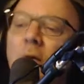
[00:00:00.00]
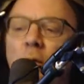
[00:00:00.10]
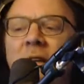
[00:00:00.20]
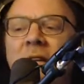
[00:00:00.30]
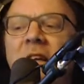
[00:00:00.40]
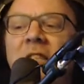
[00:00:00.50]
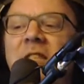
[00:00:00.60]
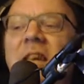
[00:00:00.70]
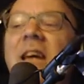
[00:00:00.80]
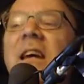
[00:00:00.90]
When they
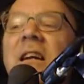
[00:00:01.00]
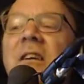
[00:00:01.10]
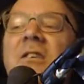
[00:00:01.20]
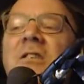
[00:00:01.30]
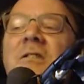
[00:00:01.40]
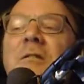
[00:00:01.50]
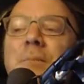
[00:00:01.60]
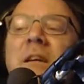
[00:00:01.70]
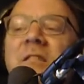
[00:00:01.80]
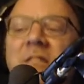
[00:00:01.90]
say no
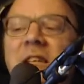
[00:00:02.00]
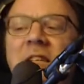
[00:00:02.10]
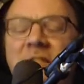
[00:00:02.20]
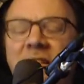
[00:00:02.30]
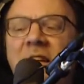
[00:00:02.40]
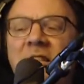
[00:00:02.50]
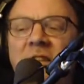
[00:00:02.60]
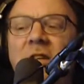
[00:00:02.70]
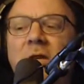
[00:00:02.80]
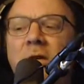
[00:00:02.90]
business as
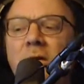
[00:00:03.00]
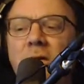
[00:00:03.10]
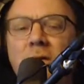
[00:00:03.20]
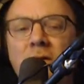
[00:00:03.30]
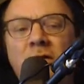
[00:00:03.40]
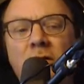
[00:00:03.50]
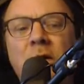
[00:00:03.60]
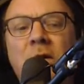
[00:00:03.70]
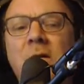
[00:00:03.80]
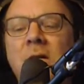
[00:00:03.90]

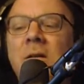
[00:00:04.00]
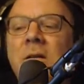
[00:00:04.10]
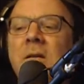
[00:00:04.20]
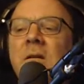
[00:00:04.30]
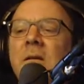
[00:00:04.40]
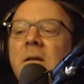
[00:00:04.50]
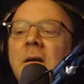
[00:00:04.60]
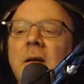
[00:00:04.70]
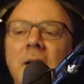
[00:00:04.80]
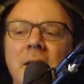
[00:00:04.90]
usual,
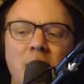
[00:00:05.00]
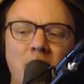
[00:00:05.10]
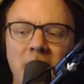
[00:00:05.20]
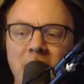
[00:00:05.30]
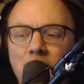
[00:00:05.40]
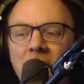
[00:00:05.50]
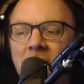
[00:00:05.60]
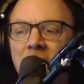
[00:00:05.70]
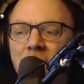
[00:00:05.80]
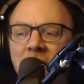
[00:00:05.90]
while the
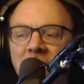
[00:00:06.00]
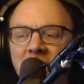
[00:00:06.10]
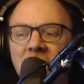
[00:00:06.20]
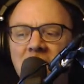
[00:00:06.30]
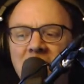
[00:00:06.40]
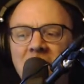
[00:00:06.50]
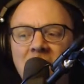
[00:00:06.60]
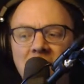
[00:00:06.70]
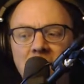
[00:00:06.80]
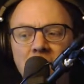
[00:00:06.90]
bombs
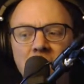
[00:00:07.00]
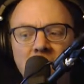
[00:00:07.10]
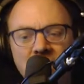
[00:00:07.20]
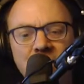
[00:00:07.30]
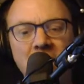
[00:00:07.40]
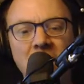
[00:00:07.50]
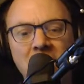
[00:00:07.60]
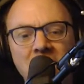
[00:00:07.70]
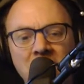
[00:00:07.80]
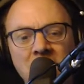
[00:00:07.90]
continue to
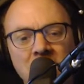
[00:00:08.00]
fall.